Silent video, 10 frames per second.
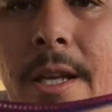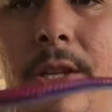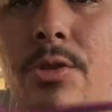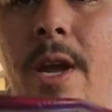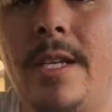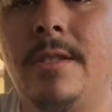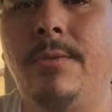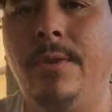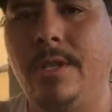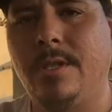it attracts the
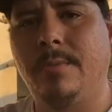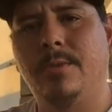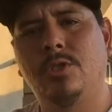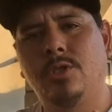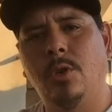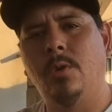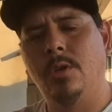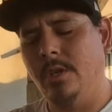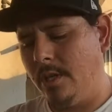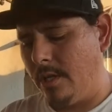fish so
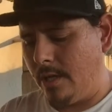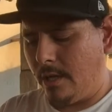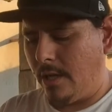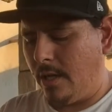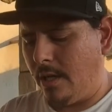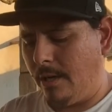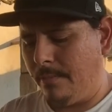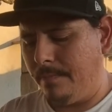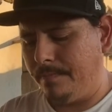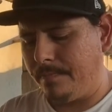good.
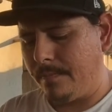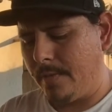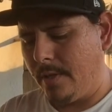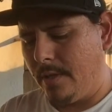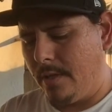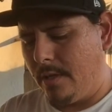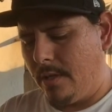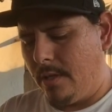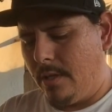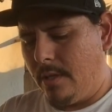The
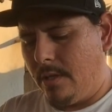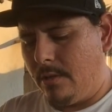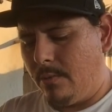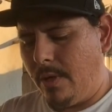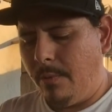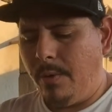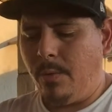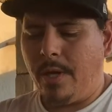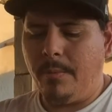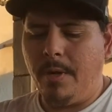way we
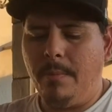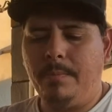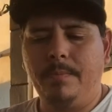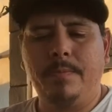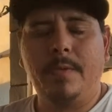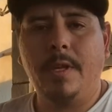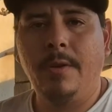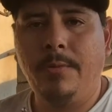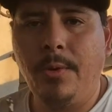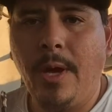rig them up,
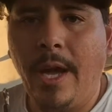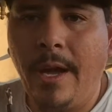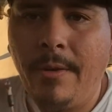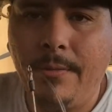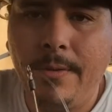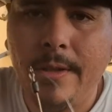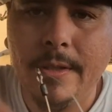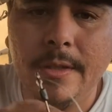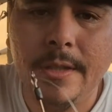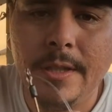if you have
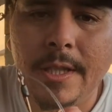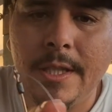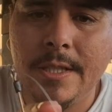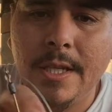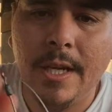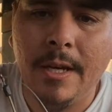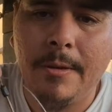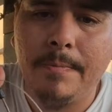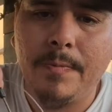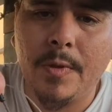these
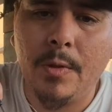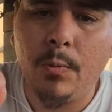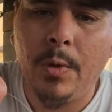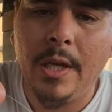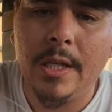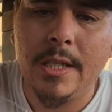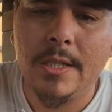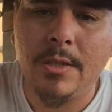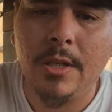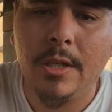
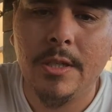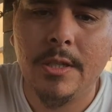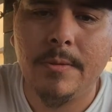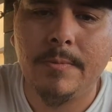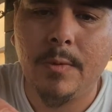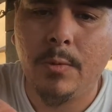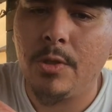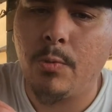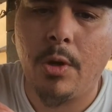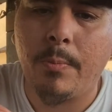weedless hooks,
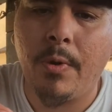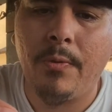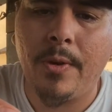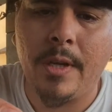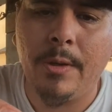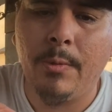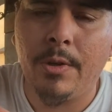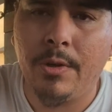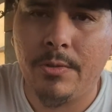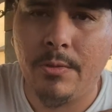which work perfectly where
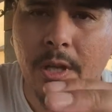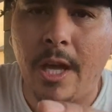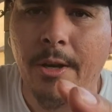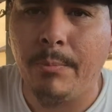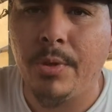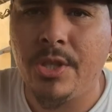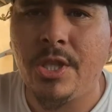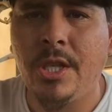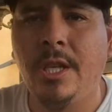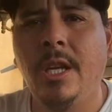there's a lot of
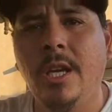bushy,